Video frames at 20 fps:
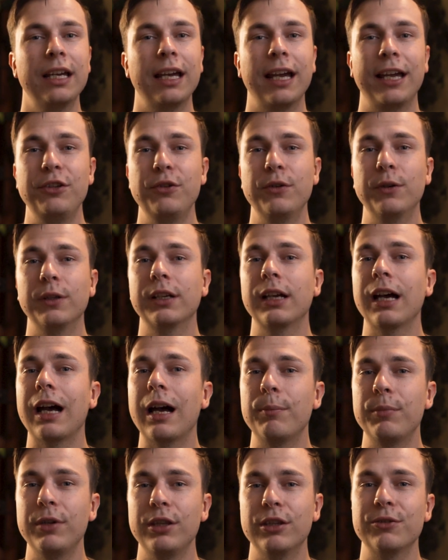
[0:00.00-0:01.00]
and you can
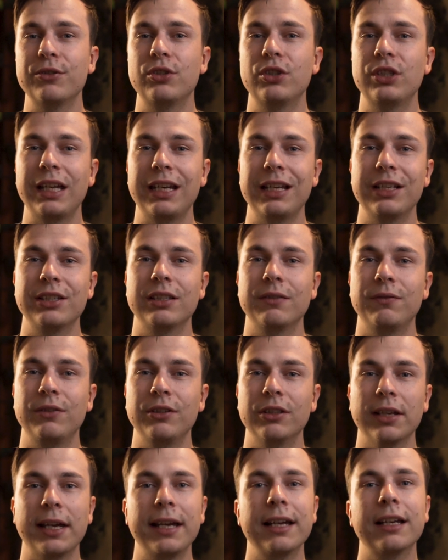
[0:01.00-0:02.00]
copy those settings if
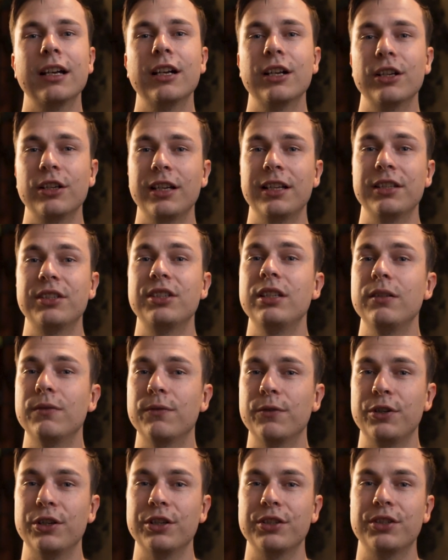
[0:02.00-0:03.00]
you like and see
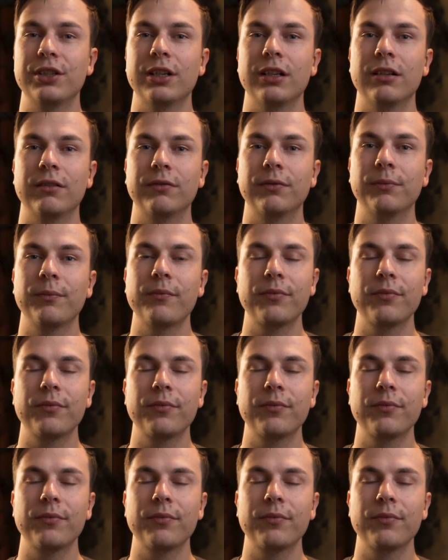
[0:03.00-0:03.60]
for yourself.